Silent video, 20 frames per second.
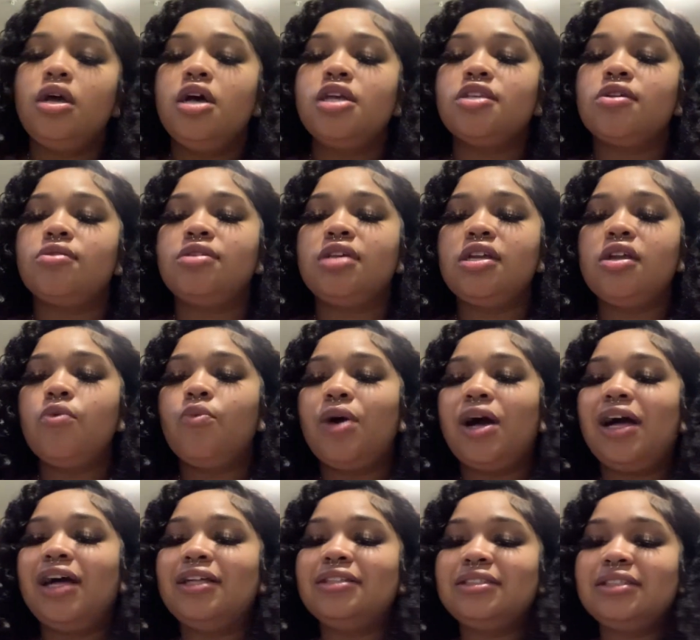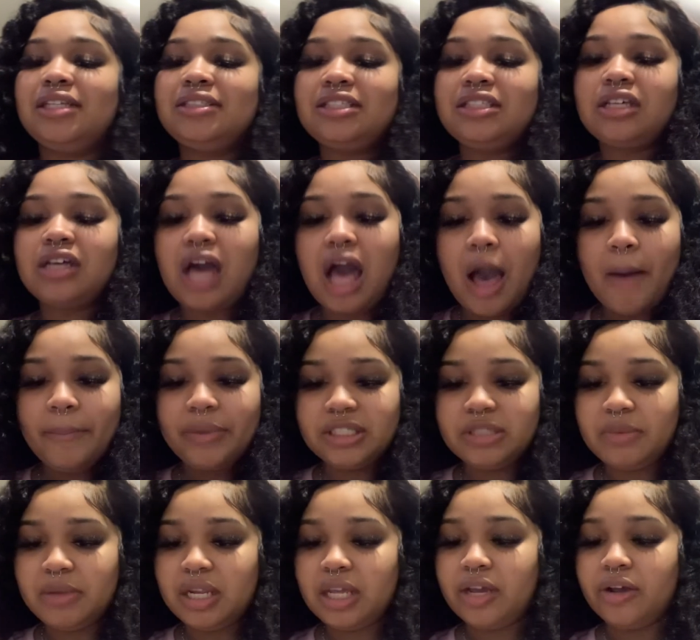So, Ten of Wands, it says
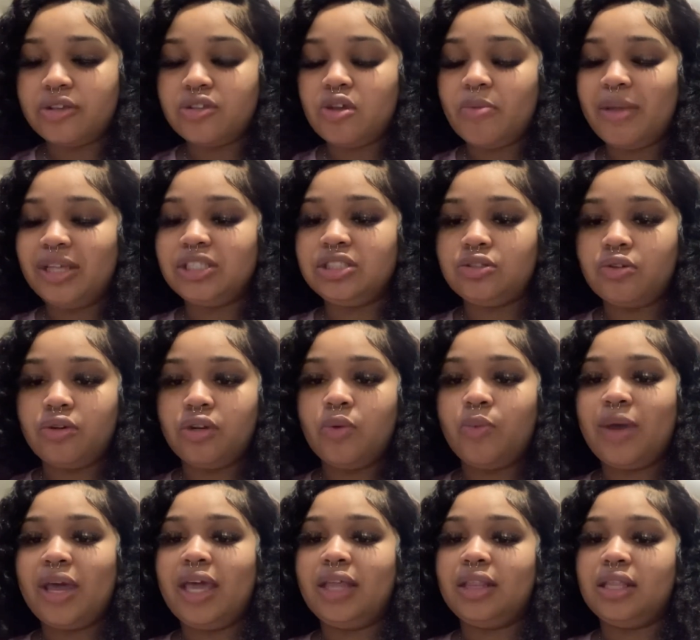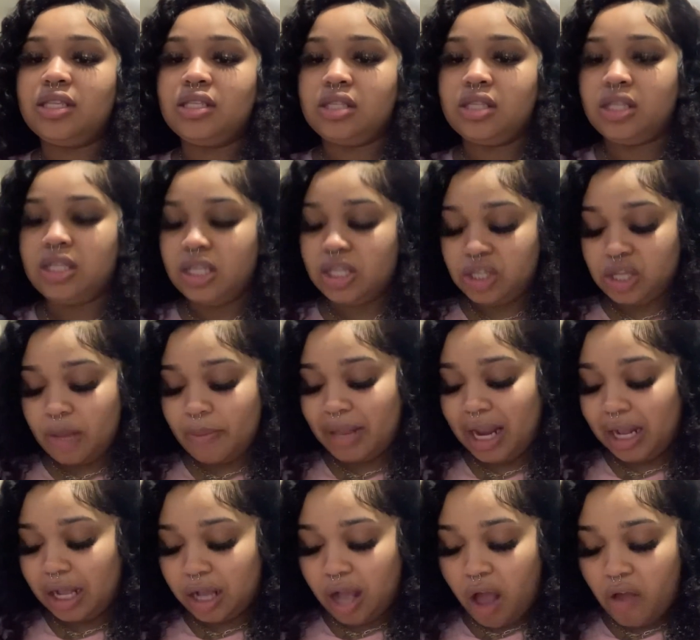accomplishment here. So, a message on the way. This could be,
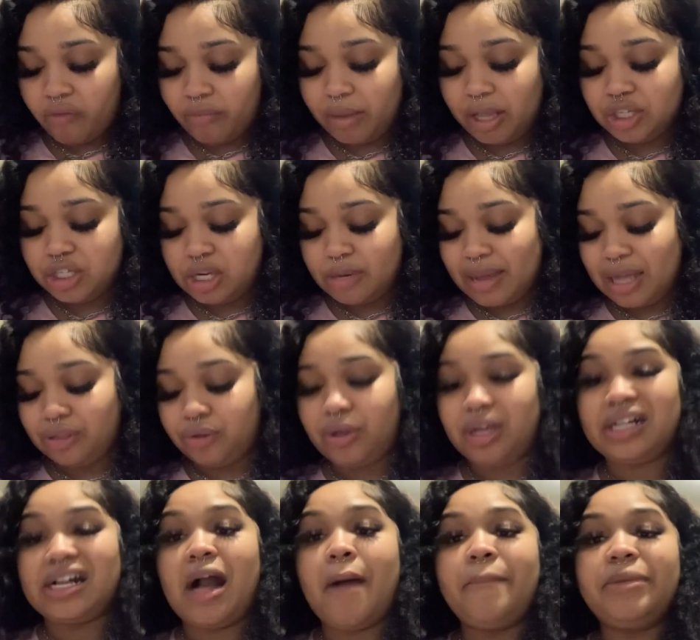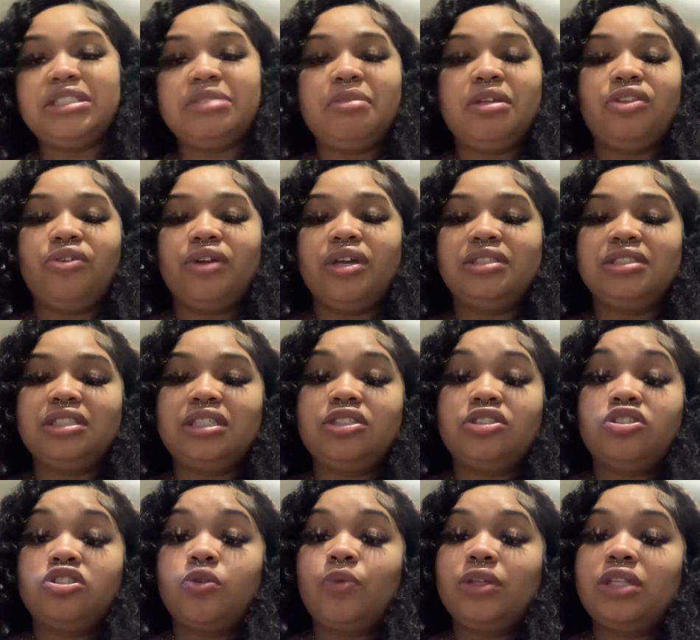like, a confirmation about their accomplishment, their
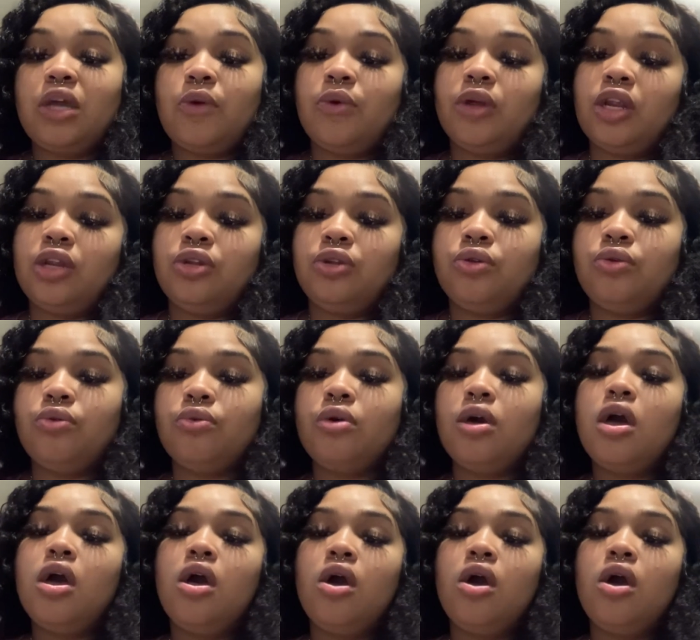intentions, or what they want to do.